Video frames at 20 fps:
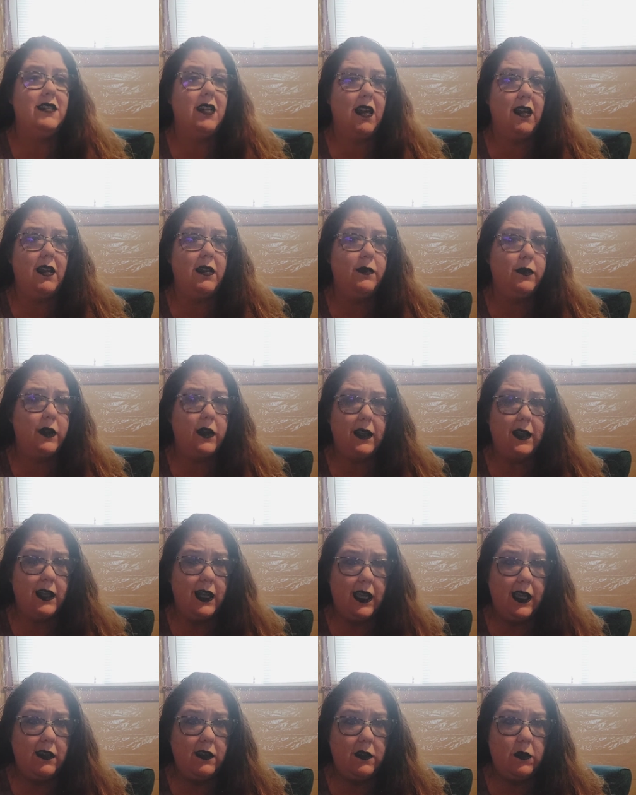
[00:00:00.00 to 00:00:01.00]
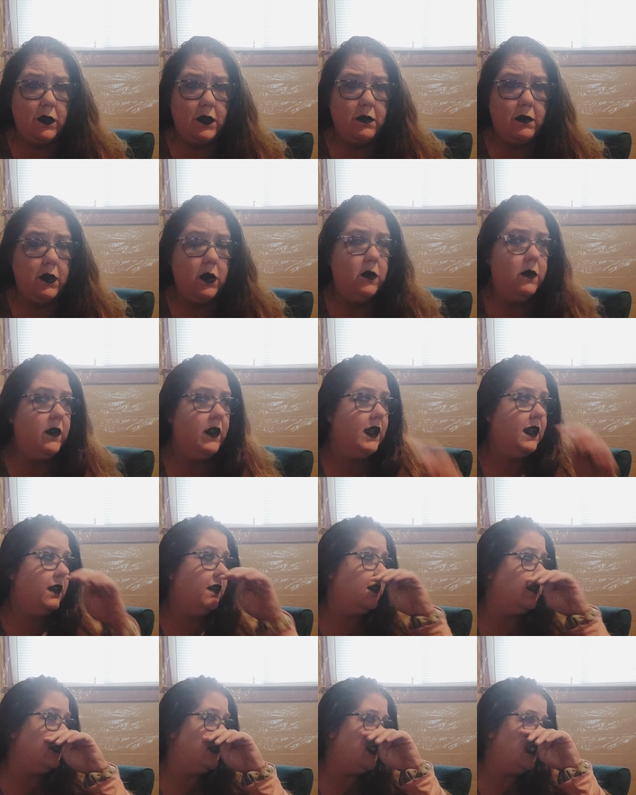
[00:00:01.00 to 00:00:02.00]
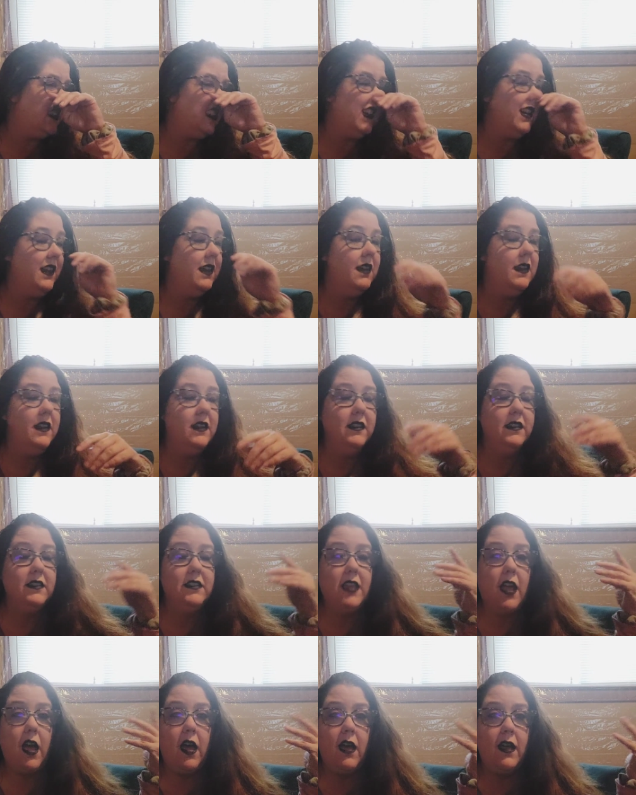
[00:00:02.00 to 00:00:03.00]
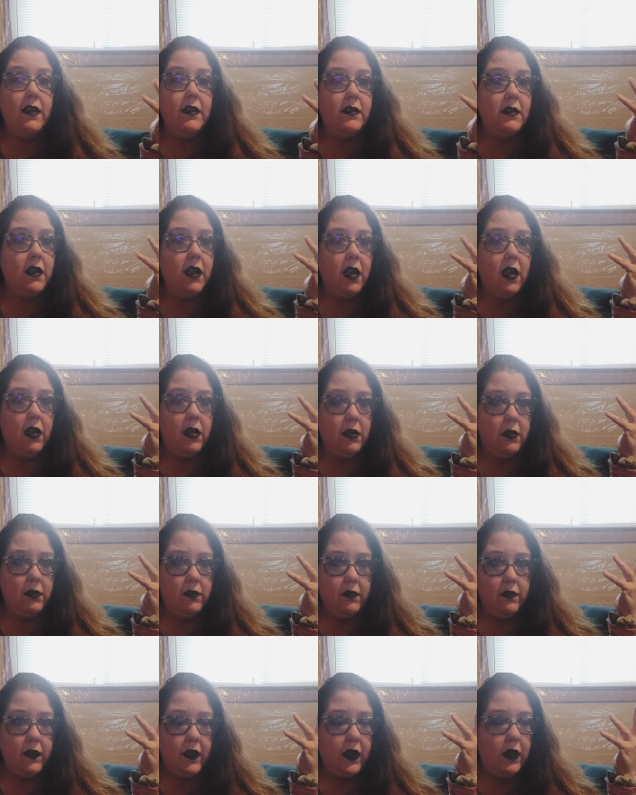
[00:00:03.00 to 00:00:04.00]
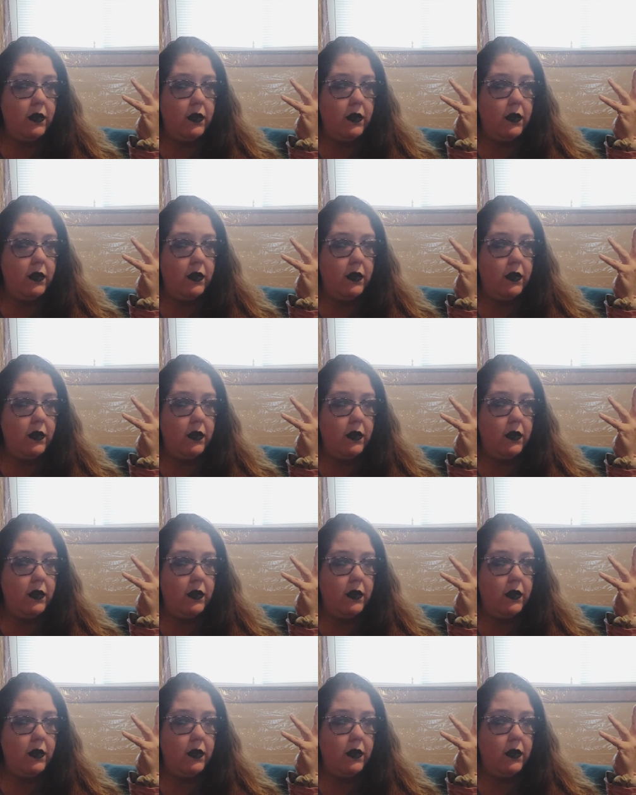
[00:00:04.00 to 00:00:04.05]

ton of Clint Eastwood movies, ton of